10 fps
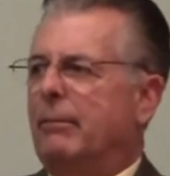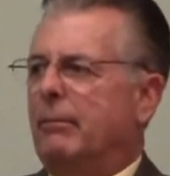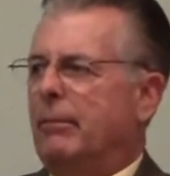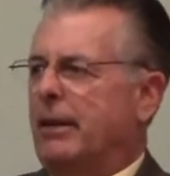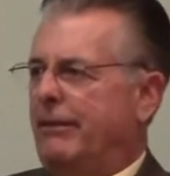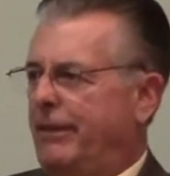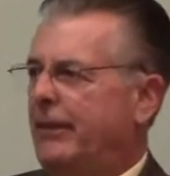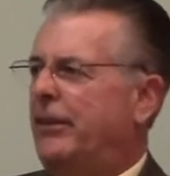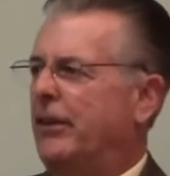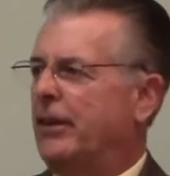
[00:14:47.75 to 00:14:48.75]
but it
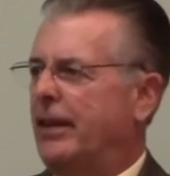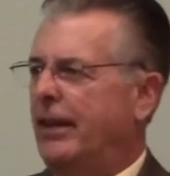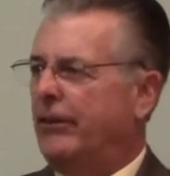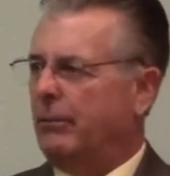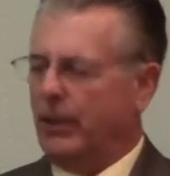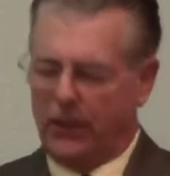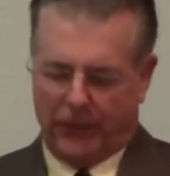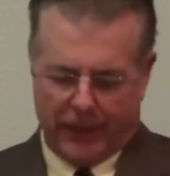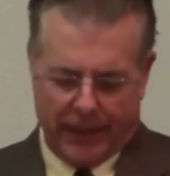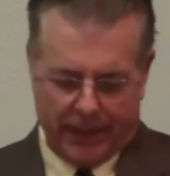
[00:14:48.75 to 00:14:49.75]
fits here today, so I'm going to
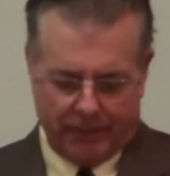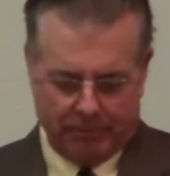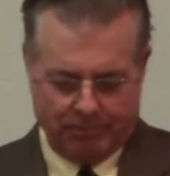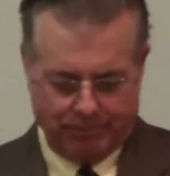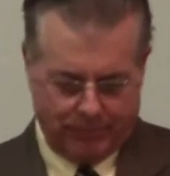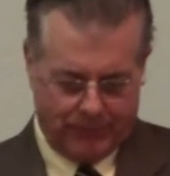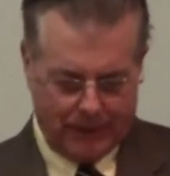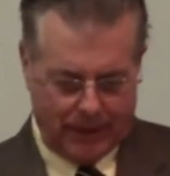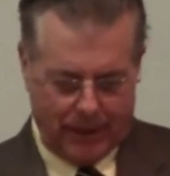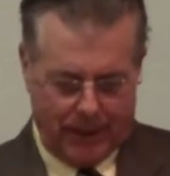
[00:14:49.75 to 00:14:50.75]
use it again.
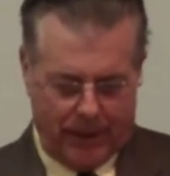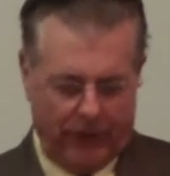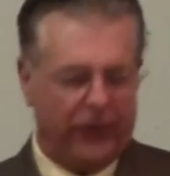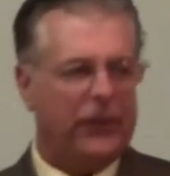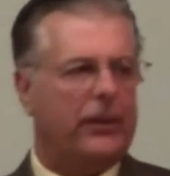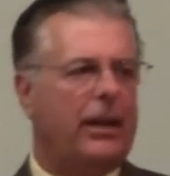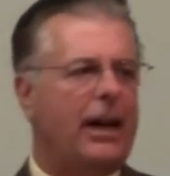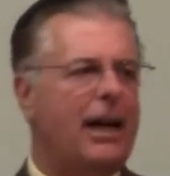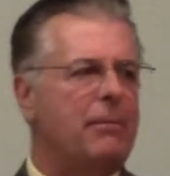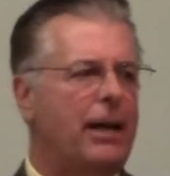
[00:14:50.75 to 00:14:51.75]
This is a
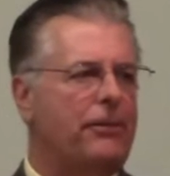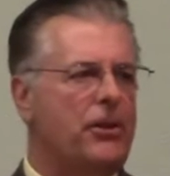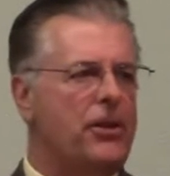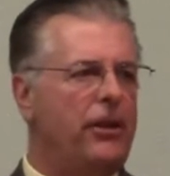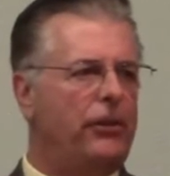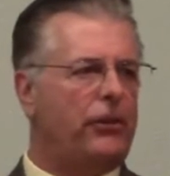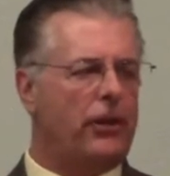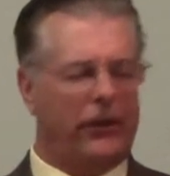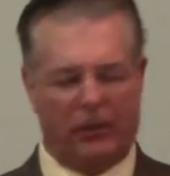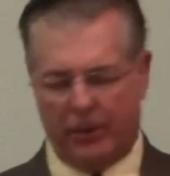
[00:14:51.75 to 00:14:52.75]
time after Jesus
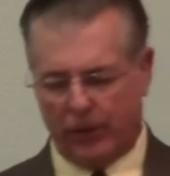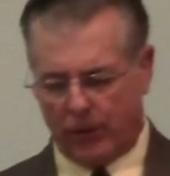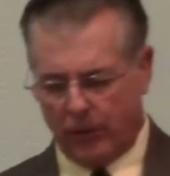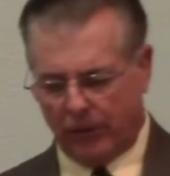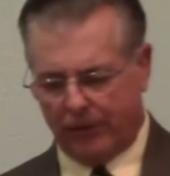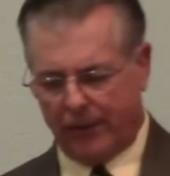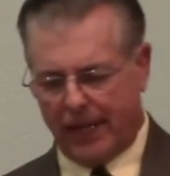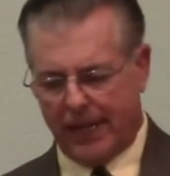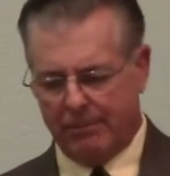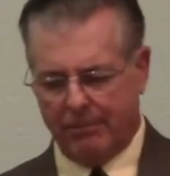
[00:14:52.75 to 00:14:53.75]
Christ had been
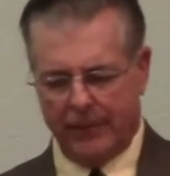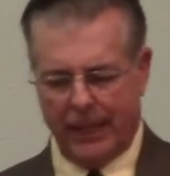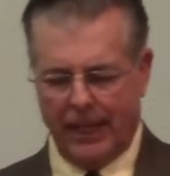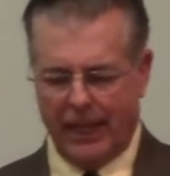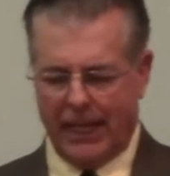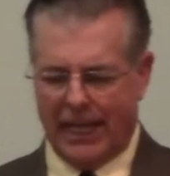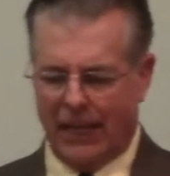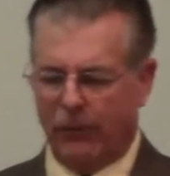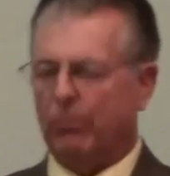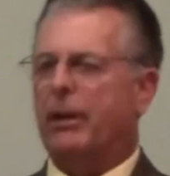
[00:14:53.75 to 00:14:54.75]
crucified. He
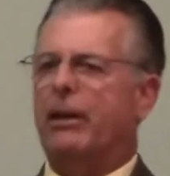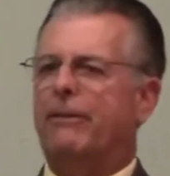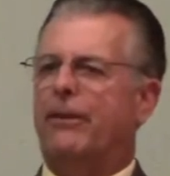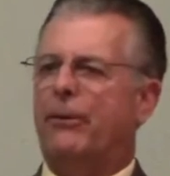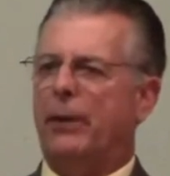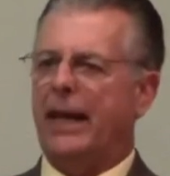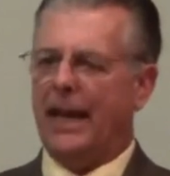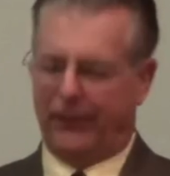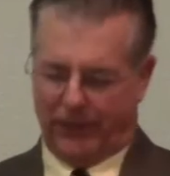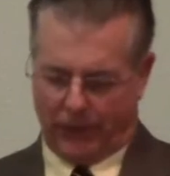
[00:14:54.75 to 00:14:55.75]
was buried for 3
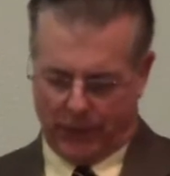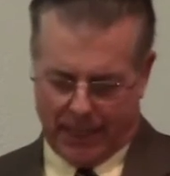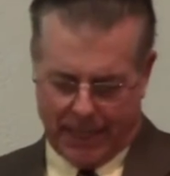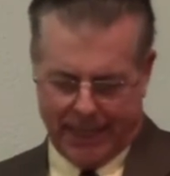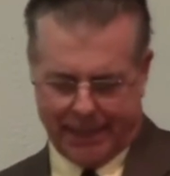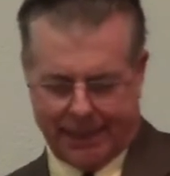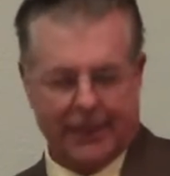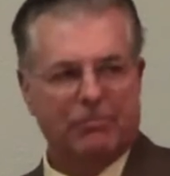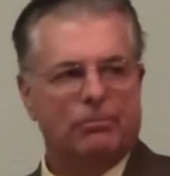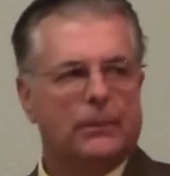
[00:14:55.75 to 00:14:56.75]
days and 3 nights,
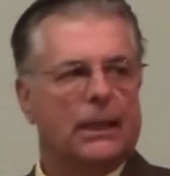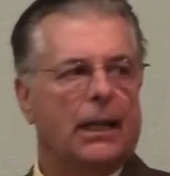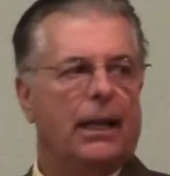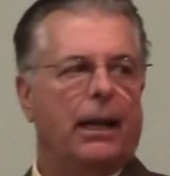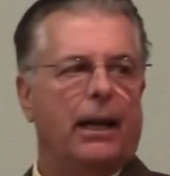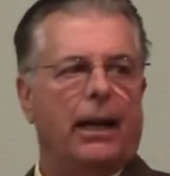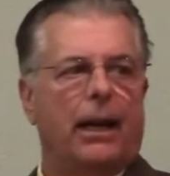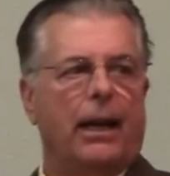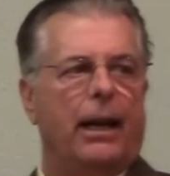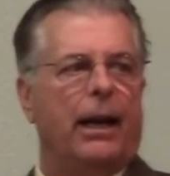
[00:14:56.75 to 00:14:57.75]

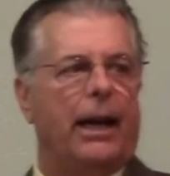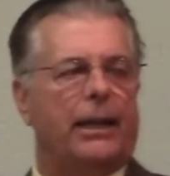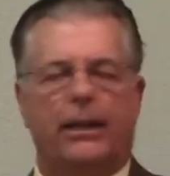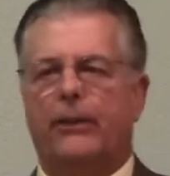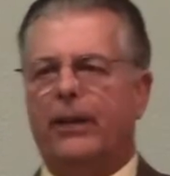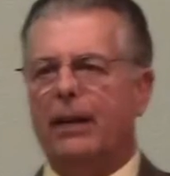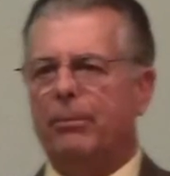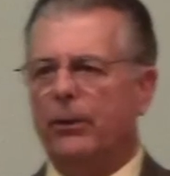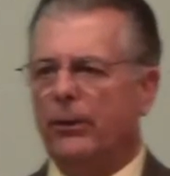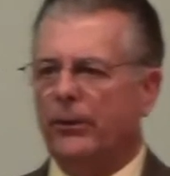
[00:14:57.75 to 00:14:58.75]
and the
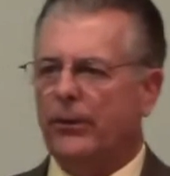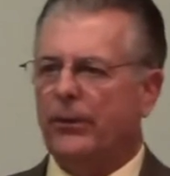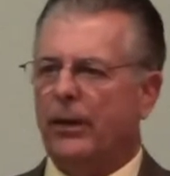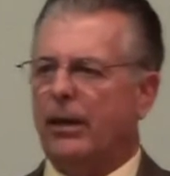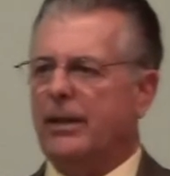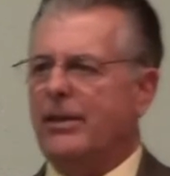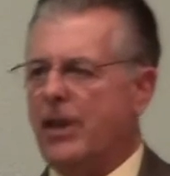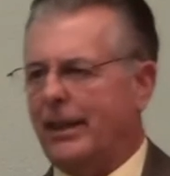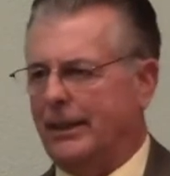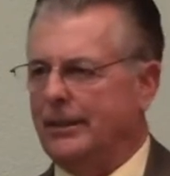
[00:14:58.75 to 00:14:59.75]
disciples are
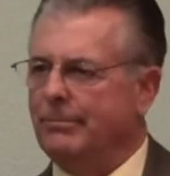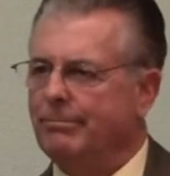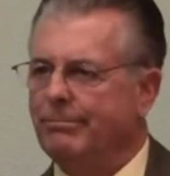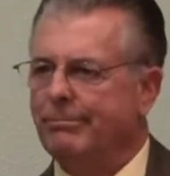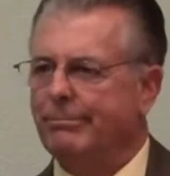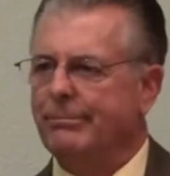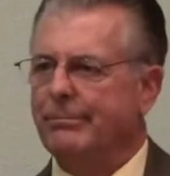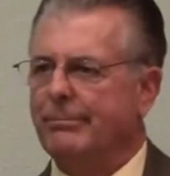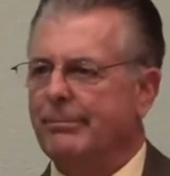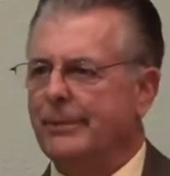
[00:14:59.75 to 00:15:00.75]
dejected.
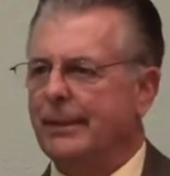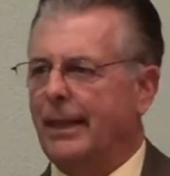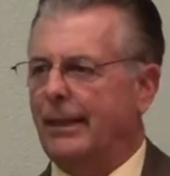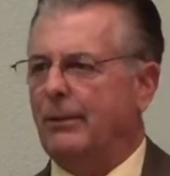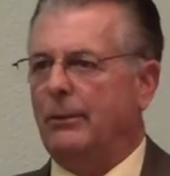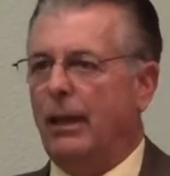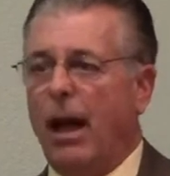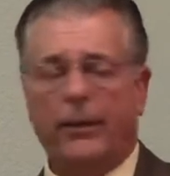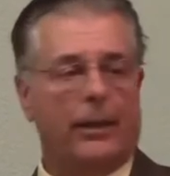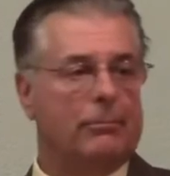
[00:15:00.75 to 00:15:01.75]
It's like, we
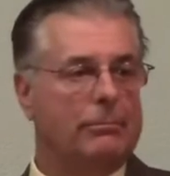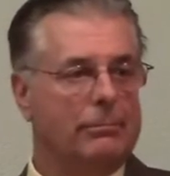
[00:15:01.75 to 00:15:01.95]
lost him.